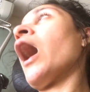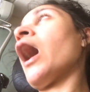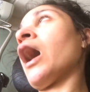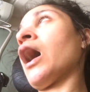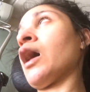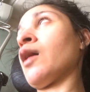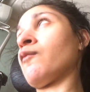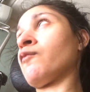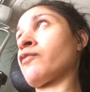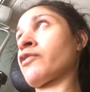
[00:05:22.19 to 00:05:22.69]

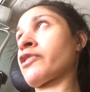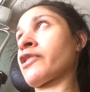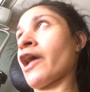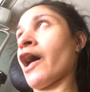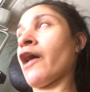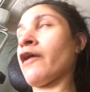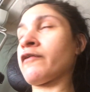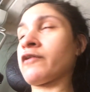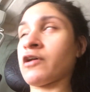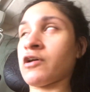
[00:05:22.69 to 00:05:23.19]
Um,
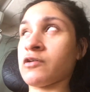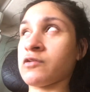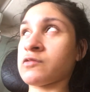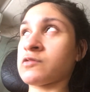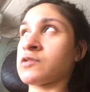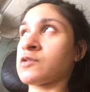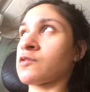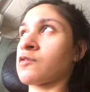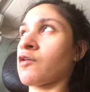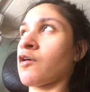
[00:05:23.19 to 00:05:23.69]
shout
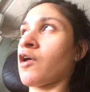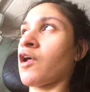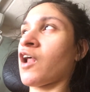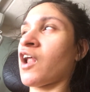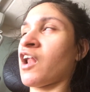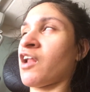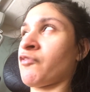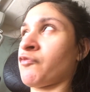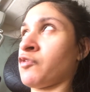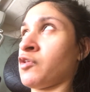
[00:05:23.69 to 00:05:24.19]
out to
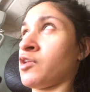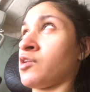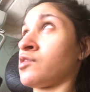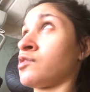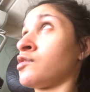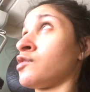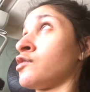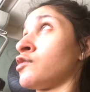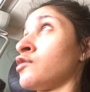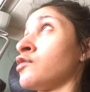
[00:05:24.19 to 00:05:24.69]
all of
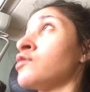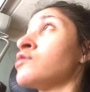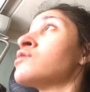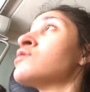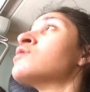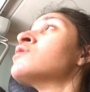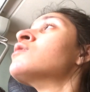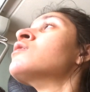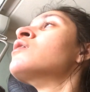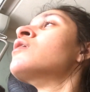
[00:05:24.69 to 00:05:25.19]

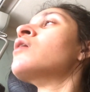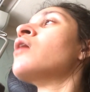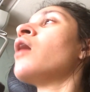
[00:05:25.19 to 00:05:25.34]
you.